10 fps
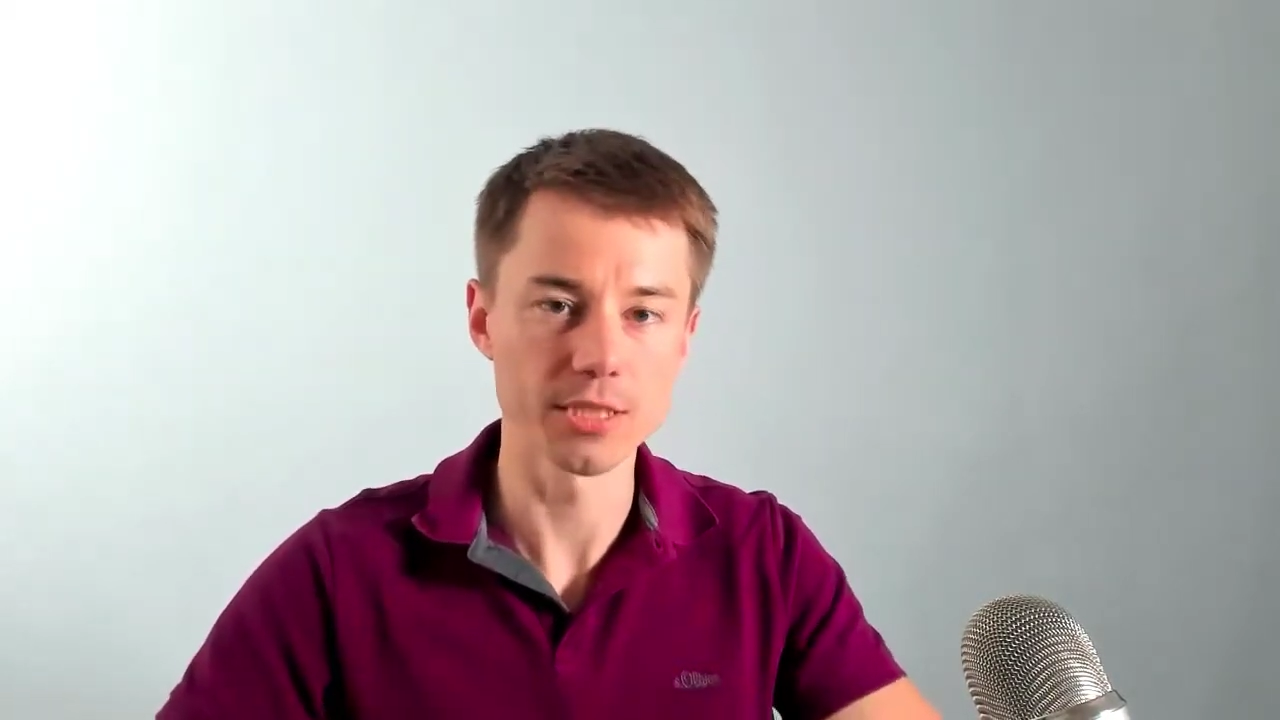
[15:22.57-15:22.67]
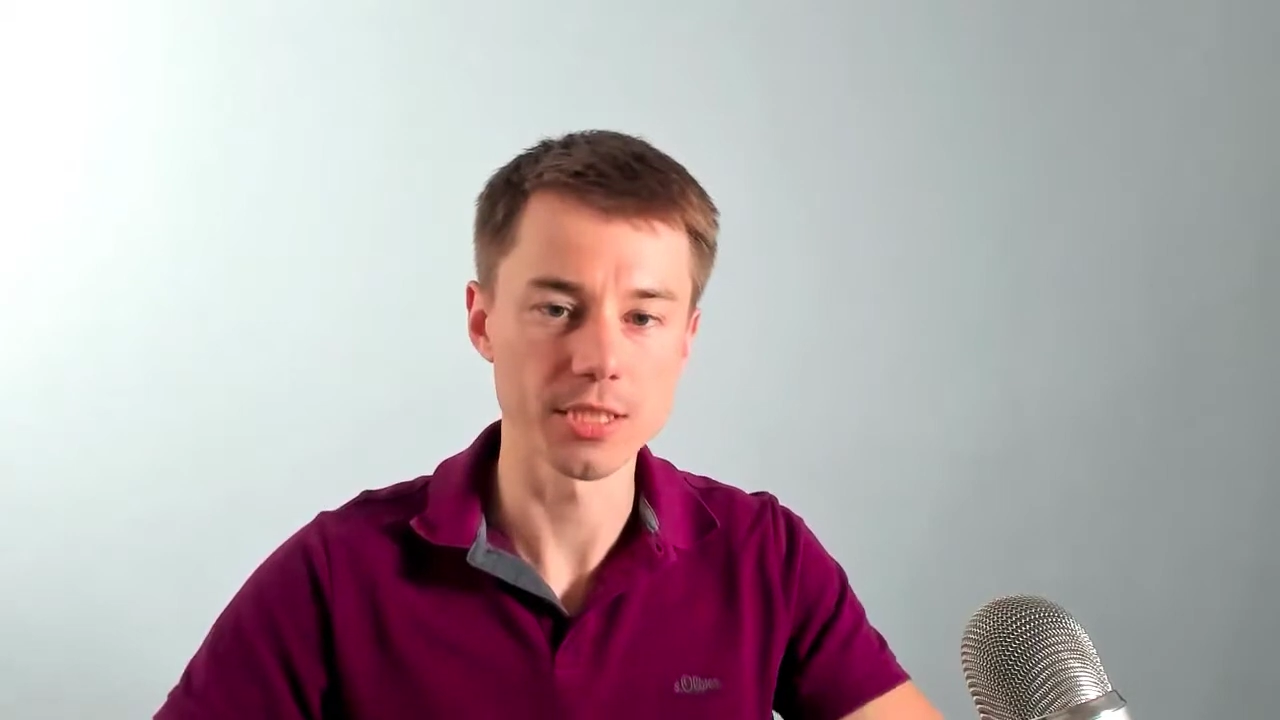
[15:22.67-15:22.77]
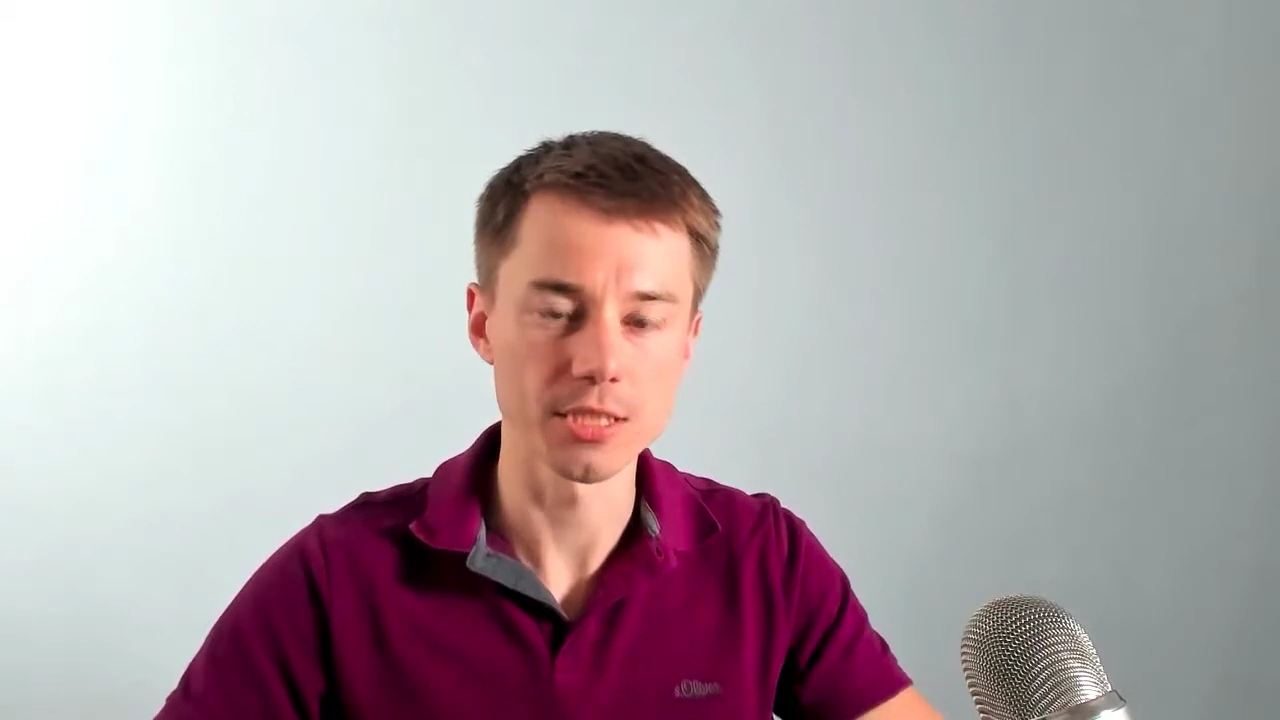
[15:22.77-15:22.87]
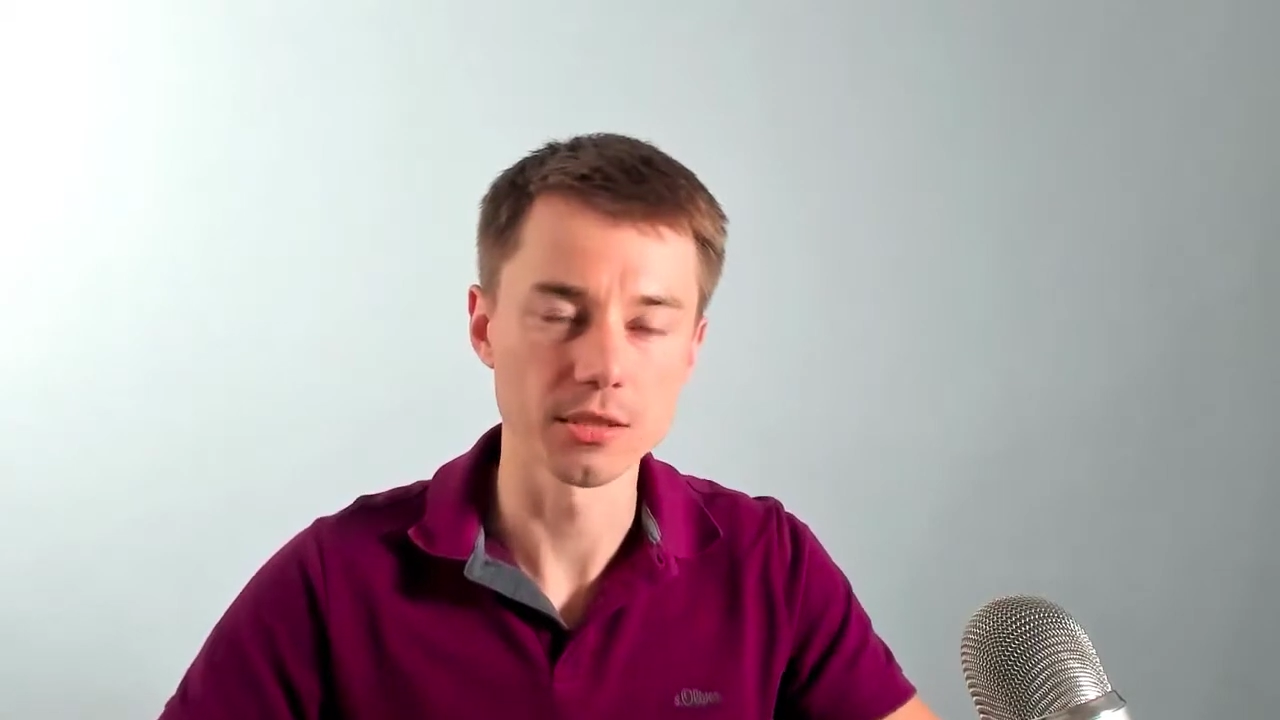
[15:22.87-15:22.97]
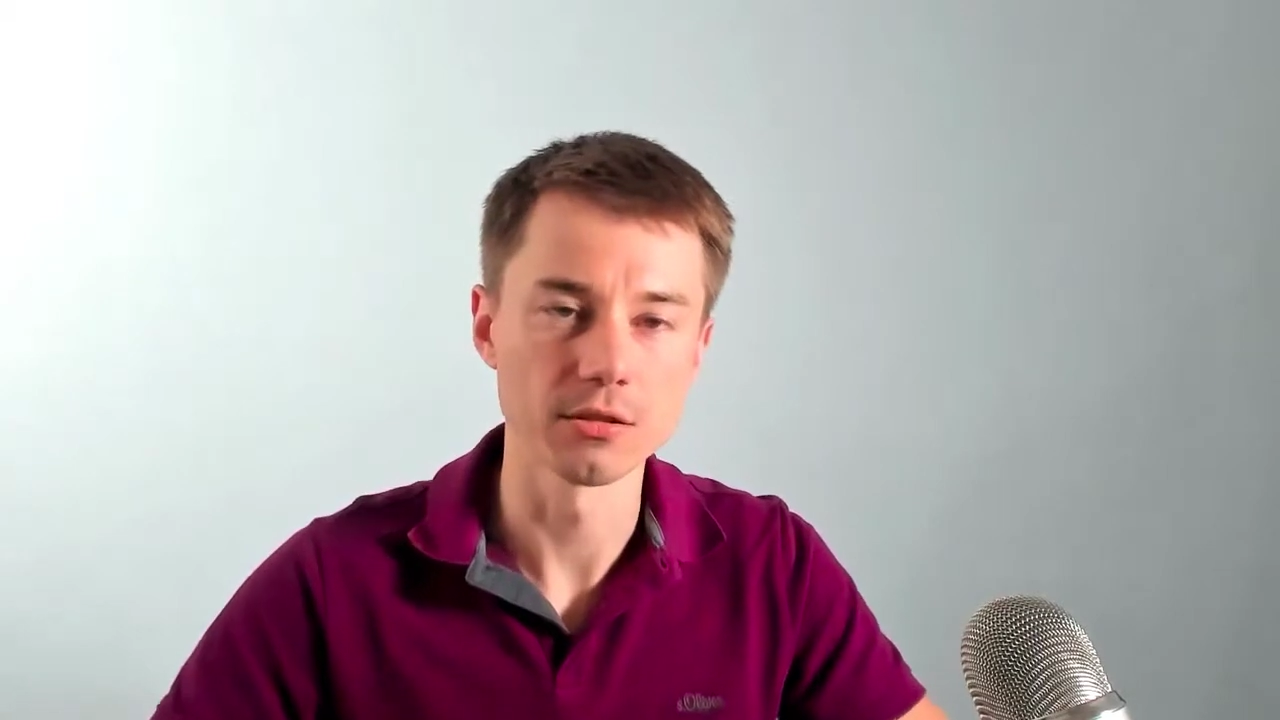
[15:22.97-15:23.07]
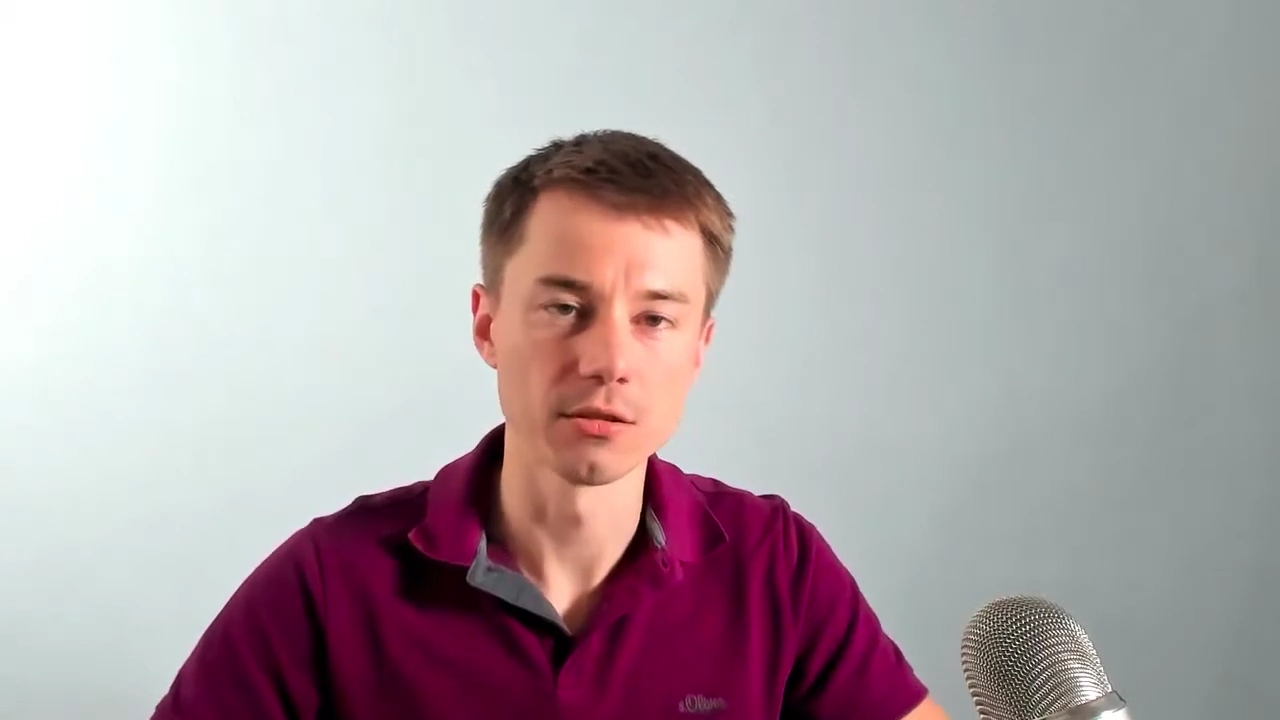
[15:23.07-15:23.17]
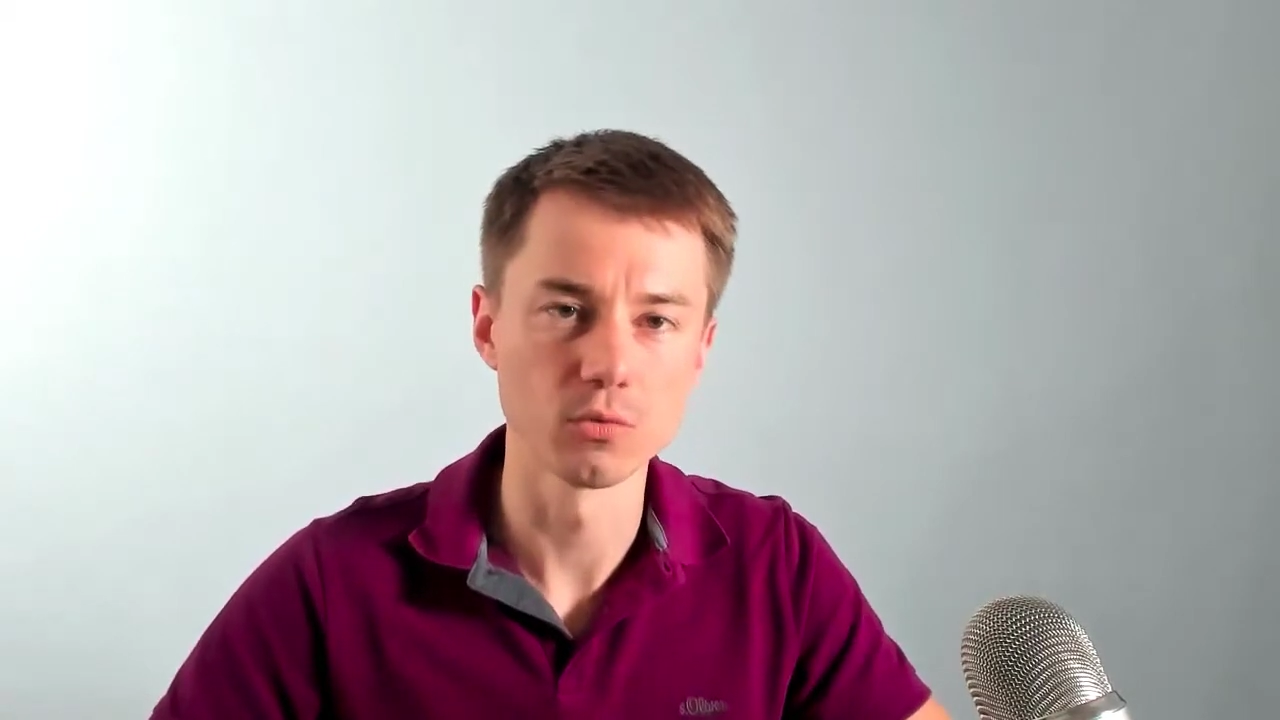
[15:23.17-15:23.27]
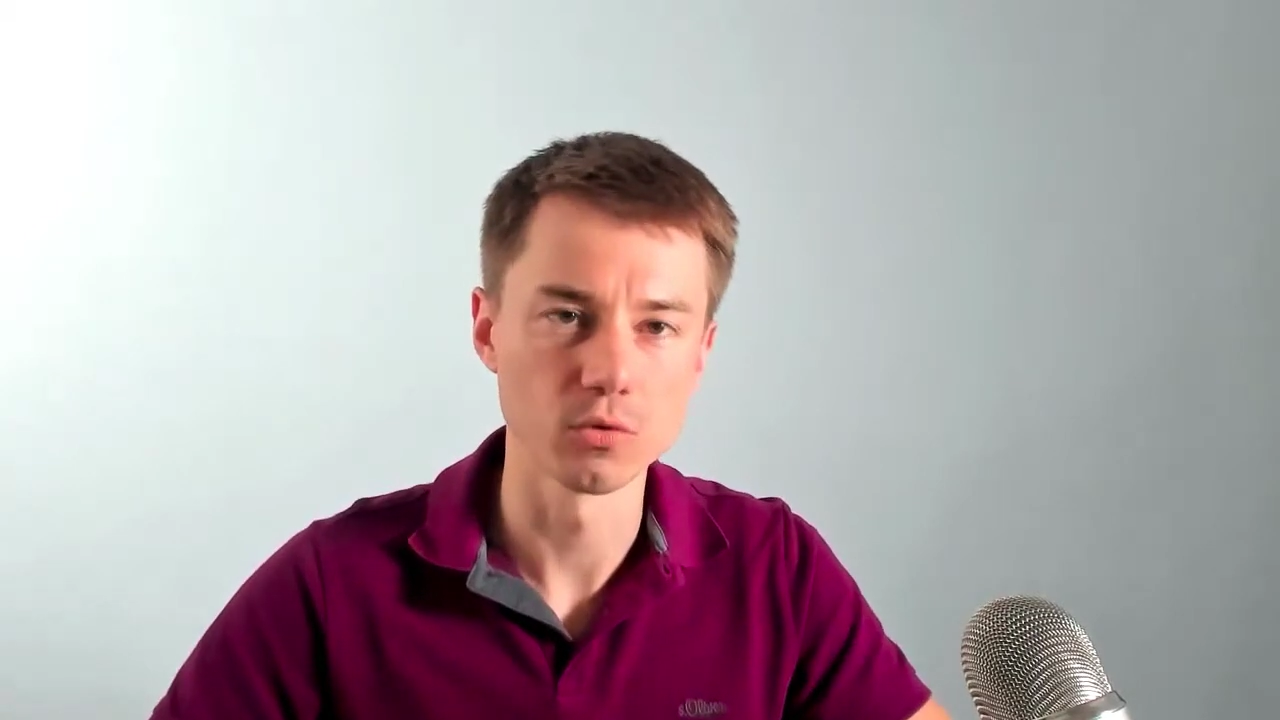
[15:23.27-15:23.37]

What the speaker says: as a CTO?